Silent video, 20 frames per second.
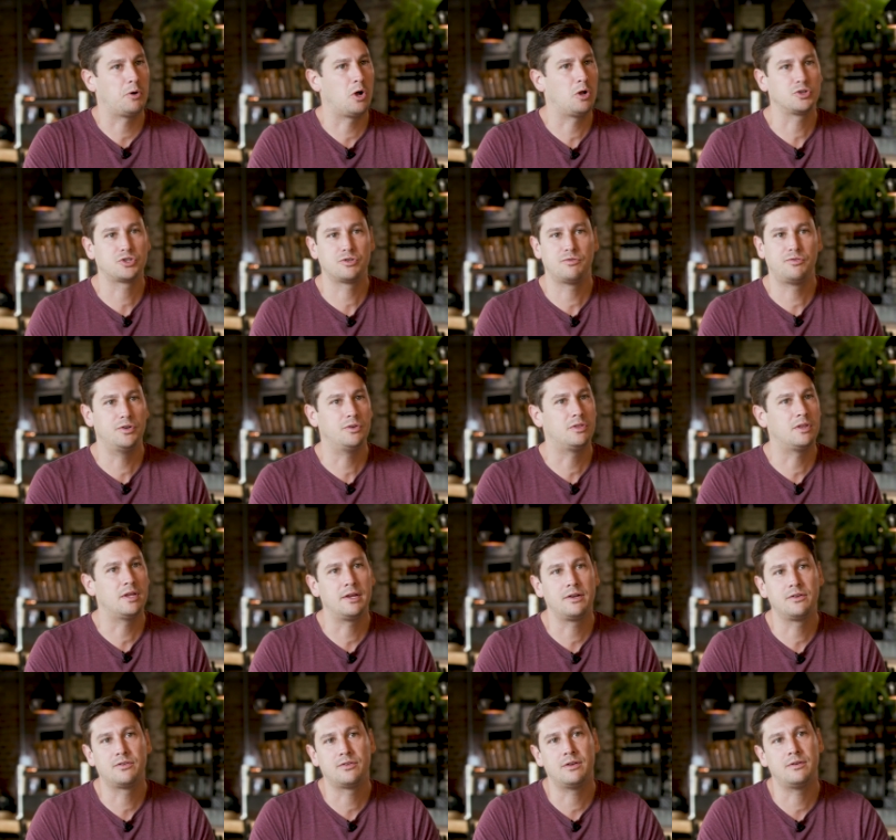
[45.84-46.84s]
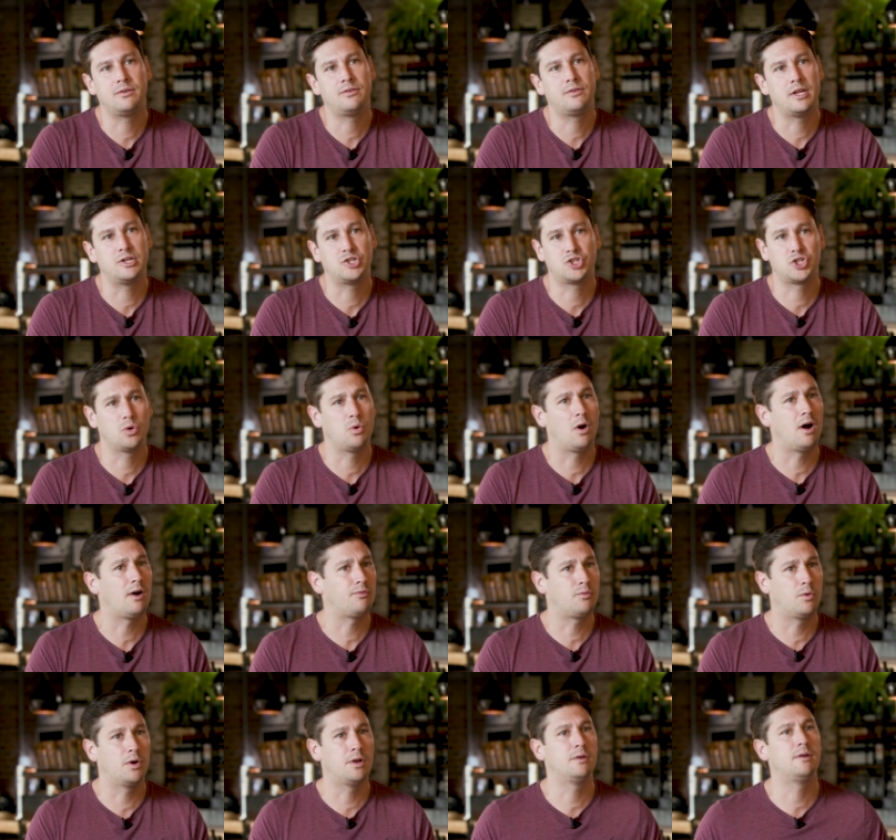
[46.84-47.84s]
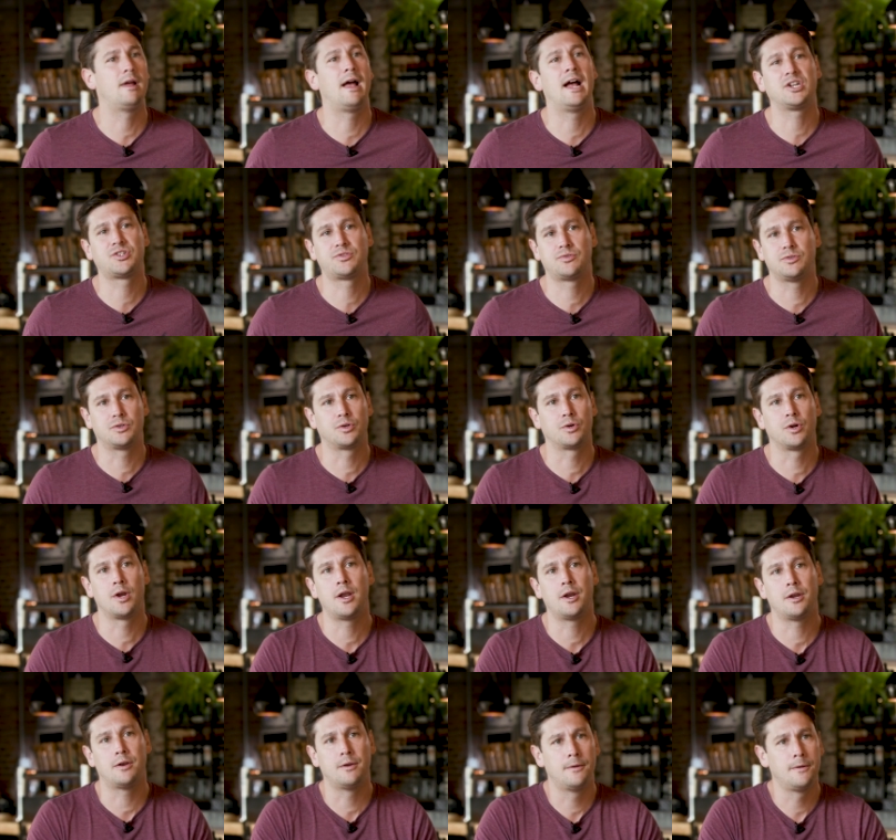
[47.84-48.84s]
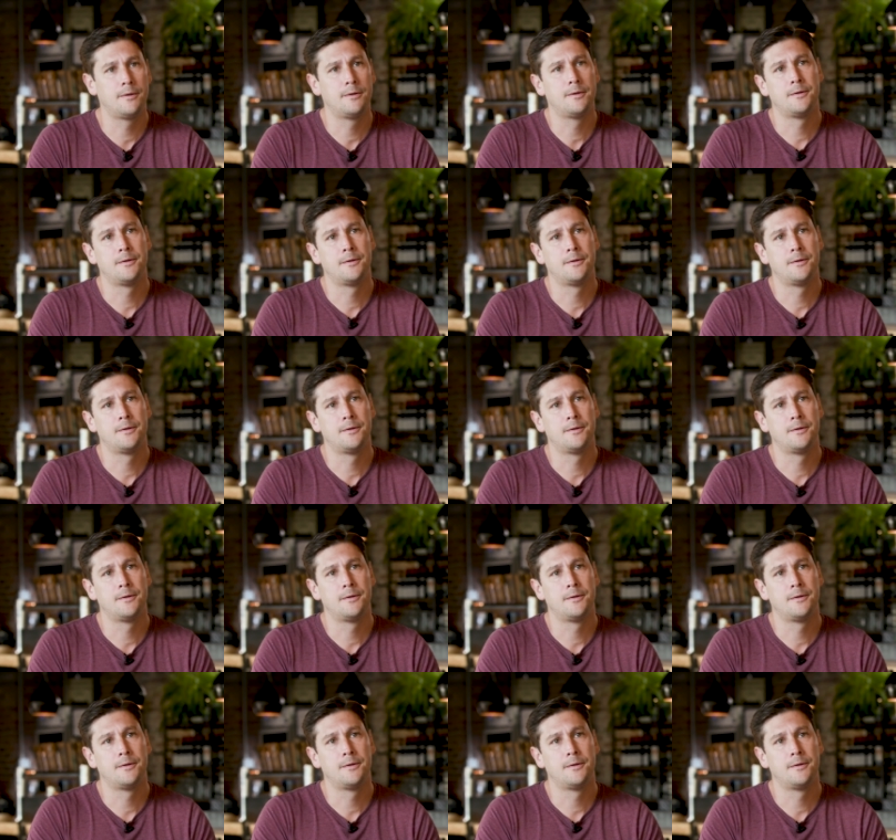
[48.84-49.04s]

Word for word: polish a few things and, and show off what Asheville created.